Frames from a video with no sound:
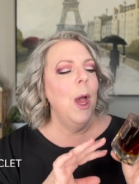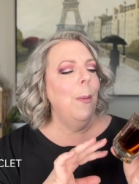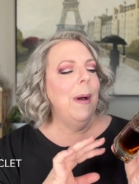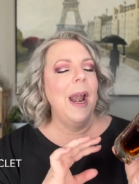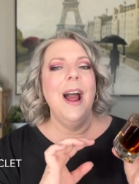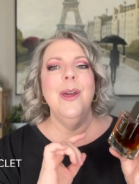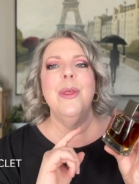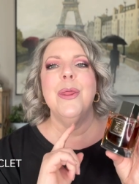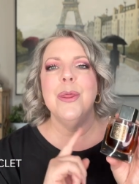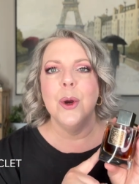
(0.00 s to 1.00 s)
but I
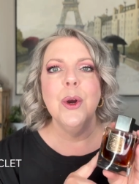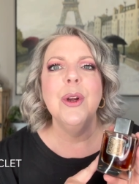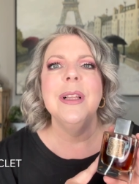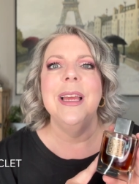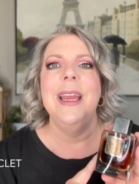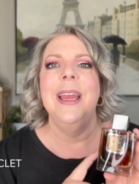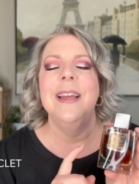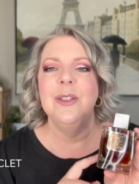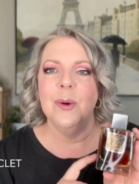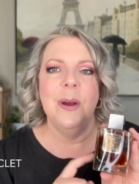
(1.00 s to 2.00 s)
thoroughly
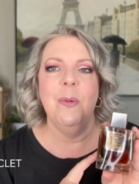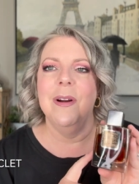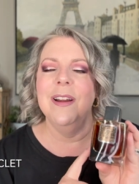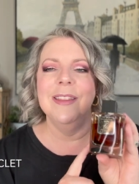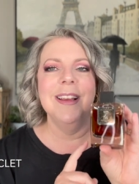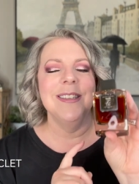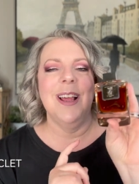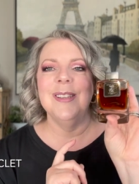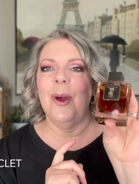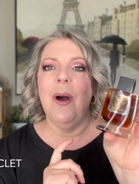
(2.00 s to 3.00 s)
enjoyed wearing this,
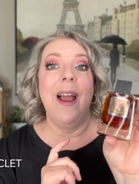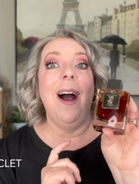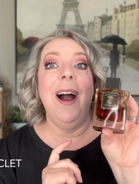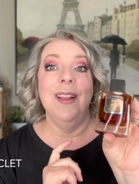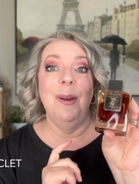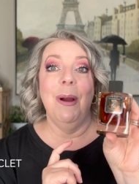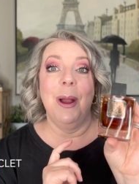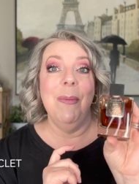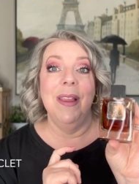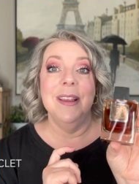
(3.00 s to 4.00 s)
so I highly
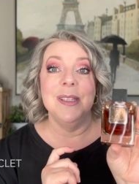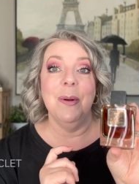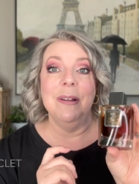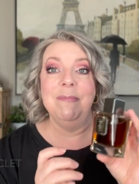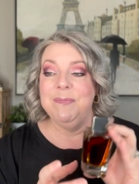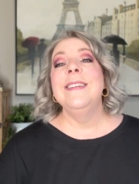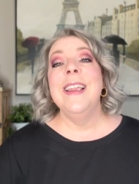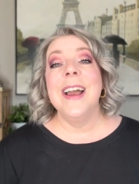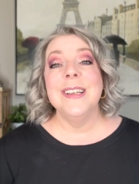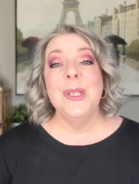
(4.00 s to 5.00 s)
recommend this one.
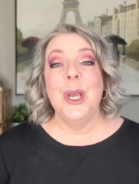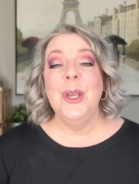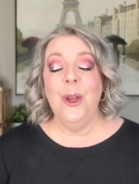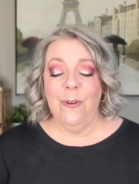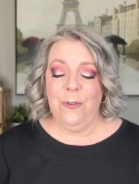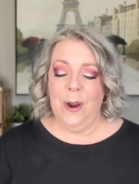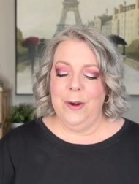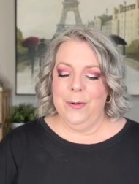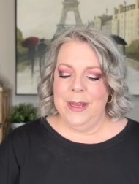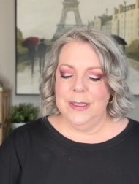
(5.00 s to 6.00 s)
Next new
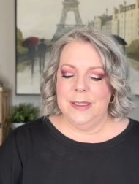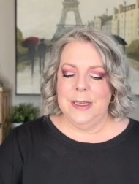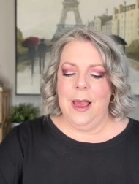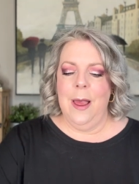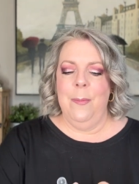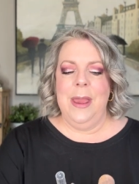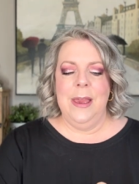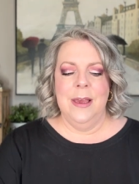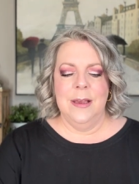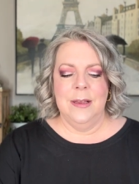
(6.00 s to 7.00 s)
fragrance um,
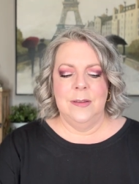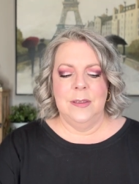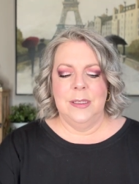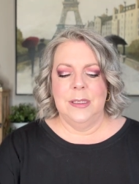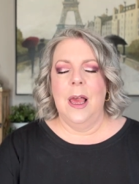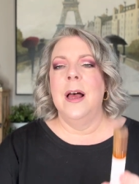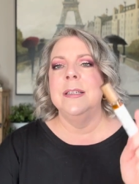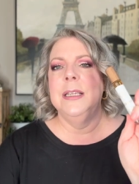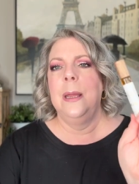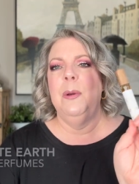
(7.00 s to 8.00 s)
is
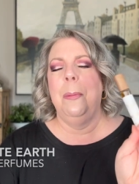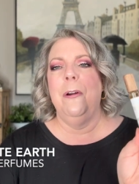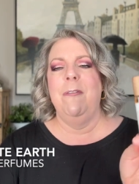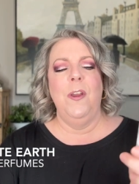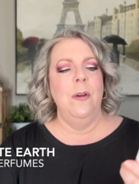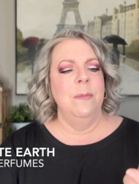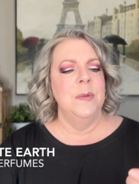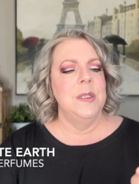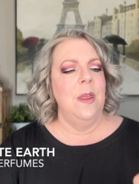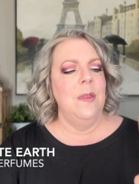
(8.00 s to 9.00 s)
Untamed
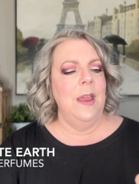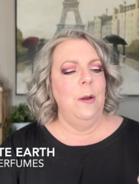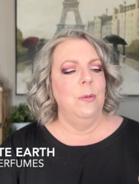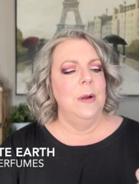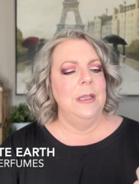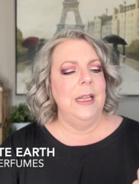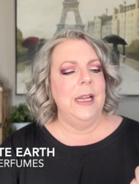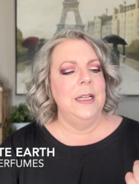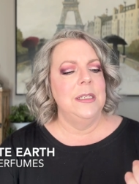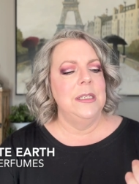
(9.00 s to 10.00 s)
Perfumes. They
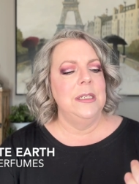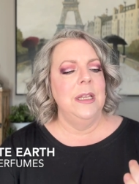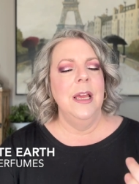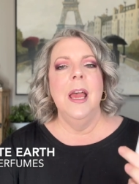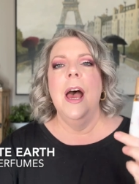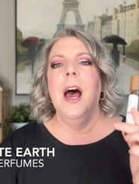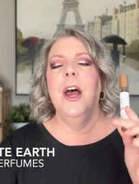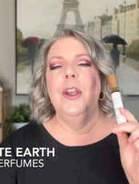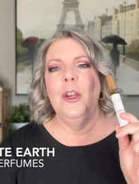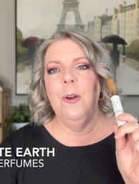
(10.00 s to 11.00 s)
released
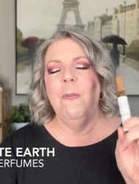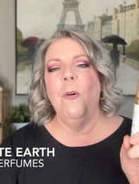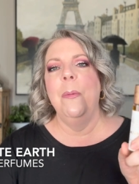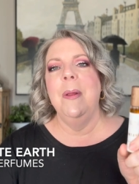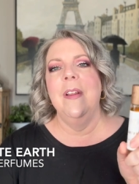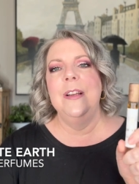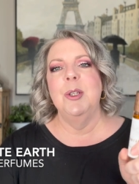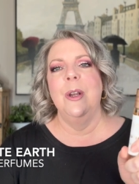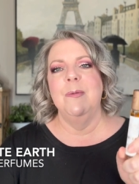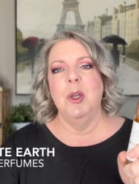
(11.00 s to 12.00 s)
a new
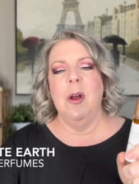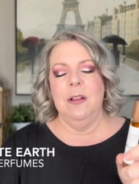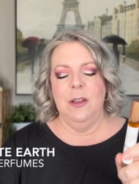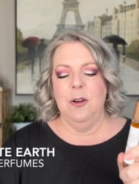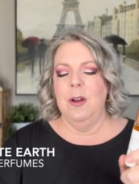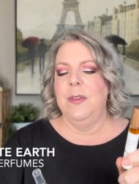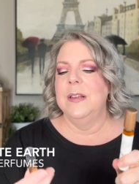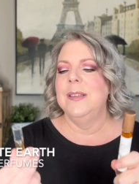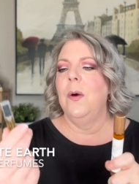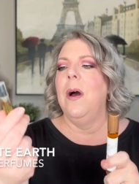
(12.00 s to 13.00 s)
formulation of Chocolate Earth.
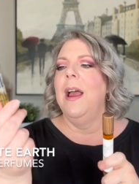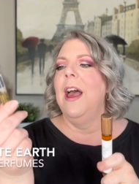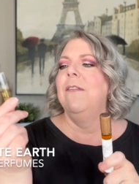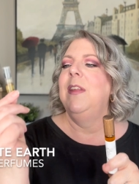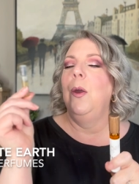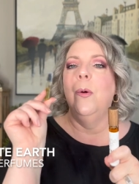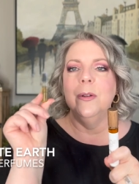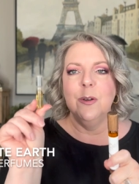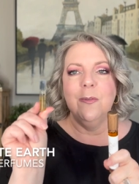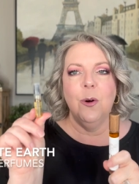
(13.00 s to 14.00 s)
So I have the
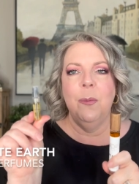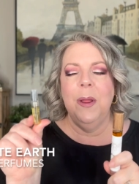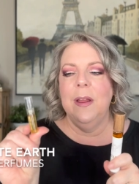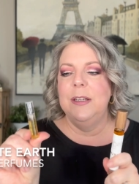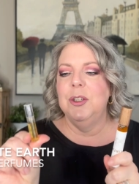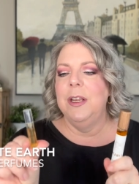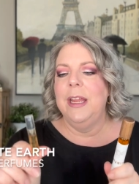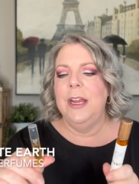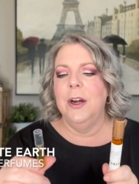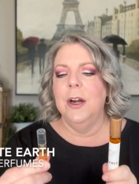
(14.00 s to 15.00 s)
older formulation
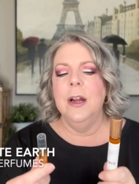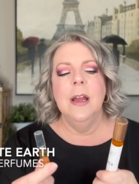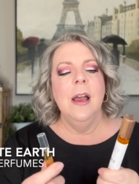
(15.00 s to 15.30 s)
here,